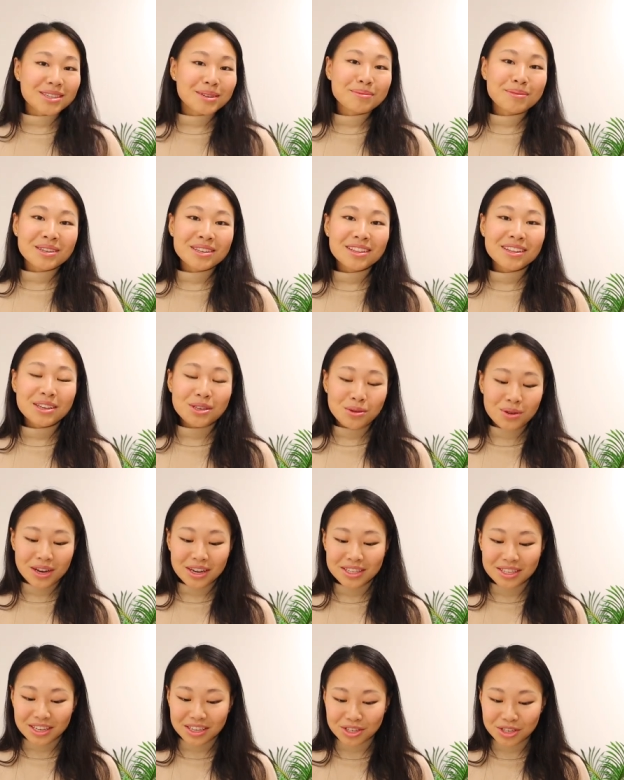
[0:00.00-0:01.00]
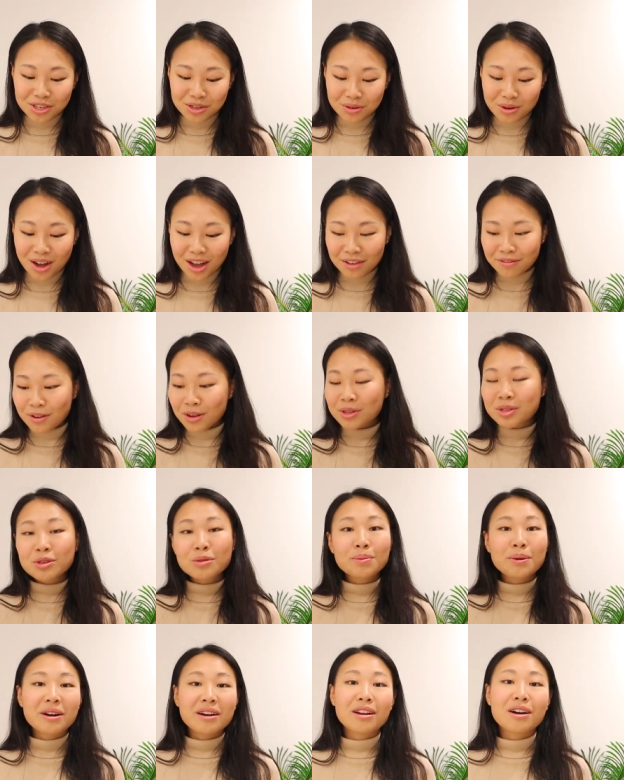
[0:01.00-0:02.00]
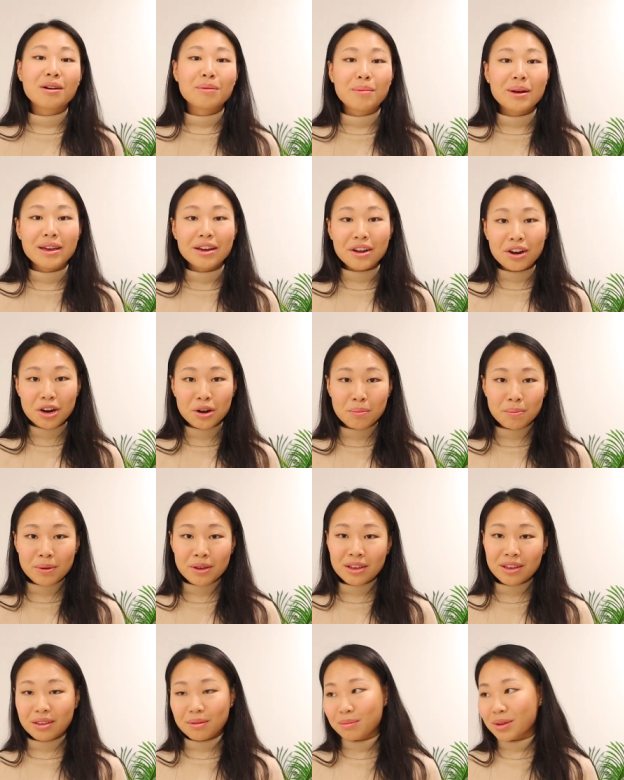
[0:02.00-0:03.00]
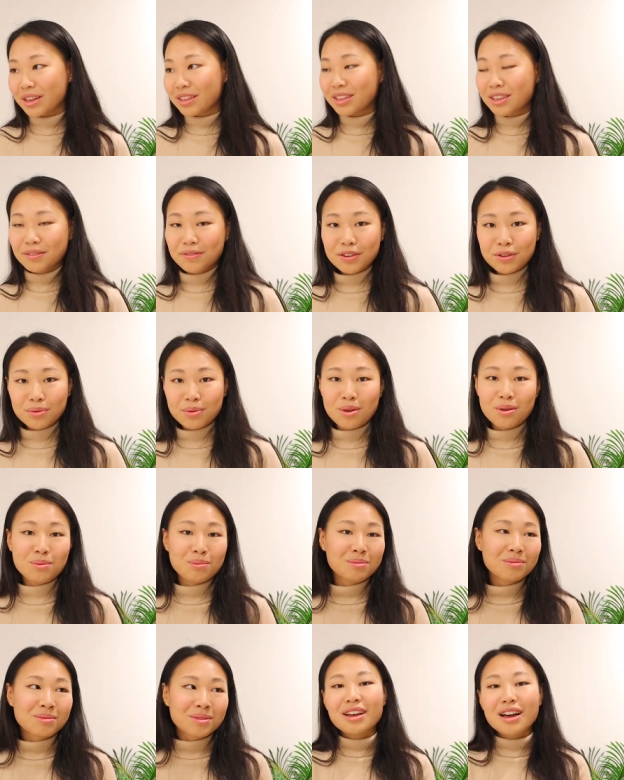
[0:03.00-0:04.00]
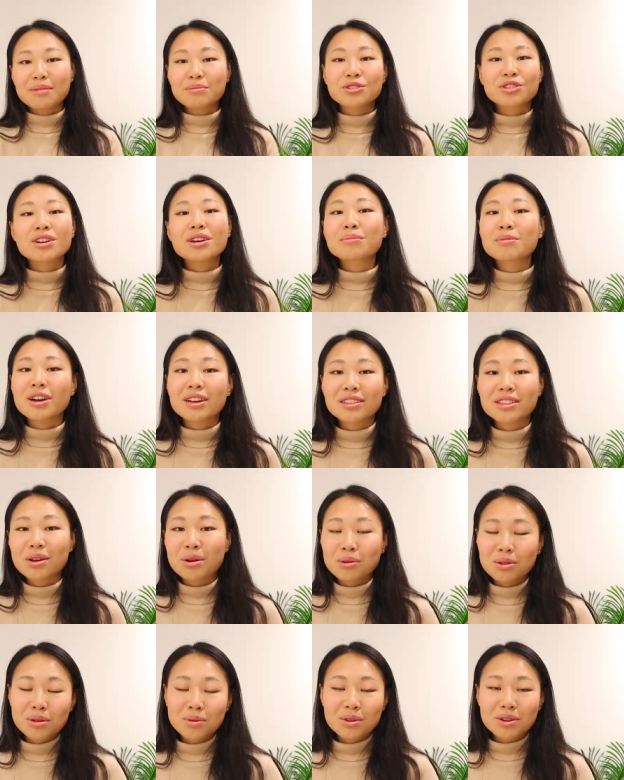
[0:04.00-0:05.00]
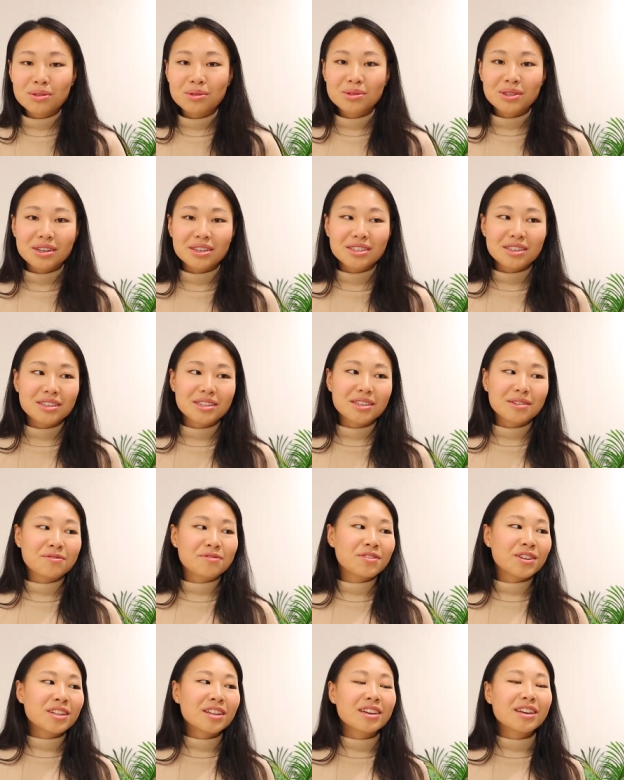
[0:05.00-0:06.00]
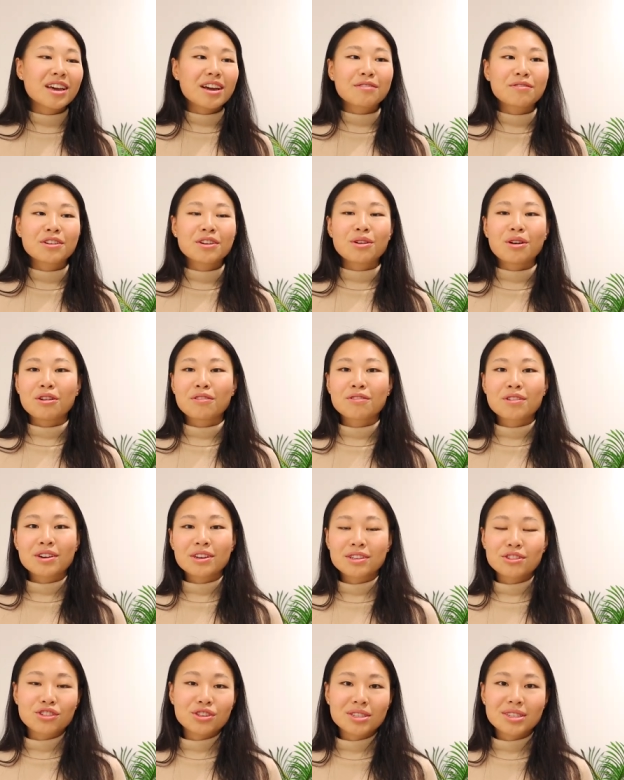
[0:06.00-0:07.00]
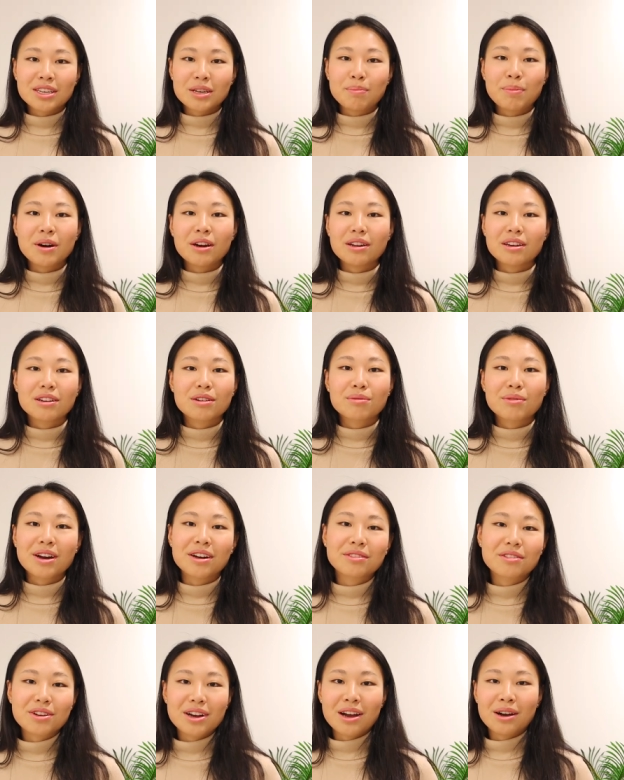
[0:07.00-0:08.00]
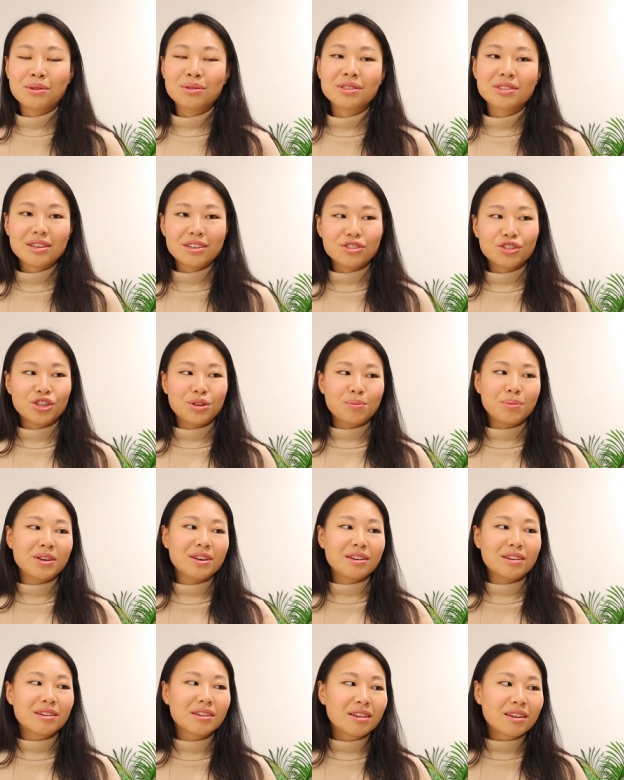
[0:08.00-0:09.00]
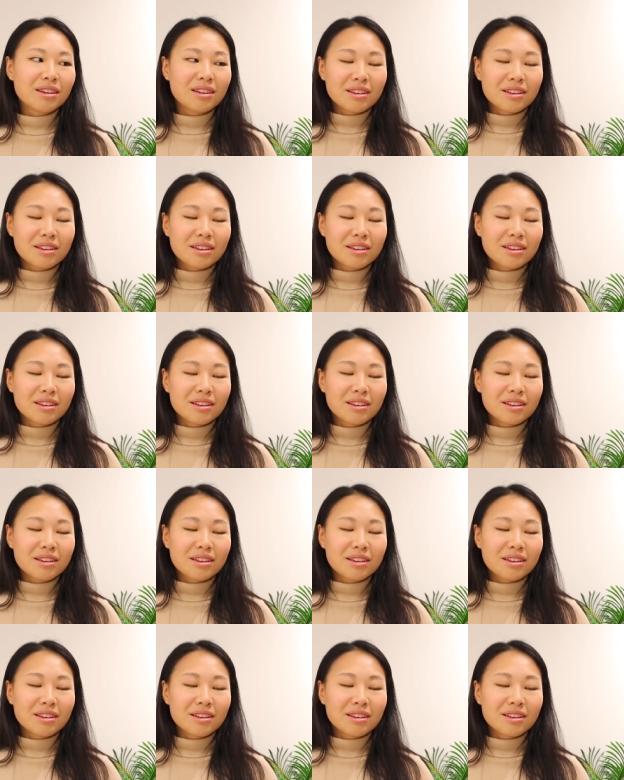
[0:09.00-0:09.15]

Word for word: Something that you guys can do. I've also put on my carpet in my living room. I'm sure I'm not the only one who does this. I feel like every golfer is just like putting around their house and chipping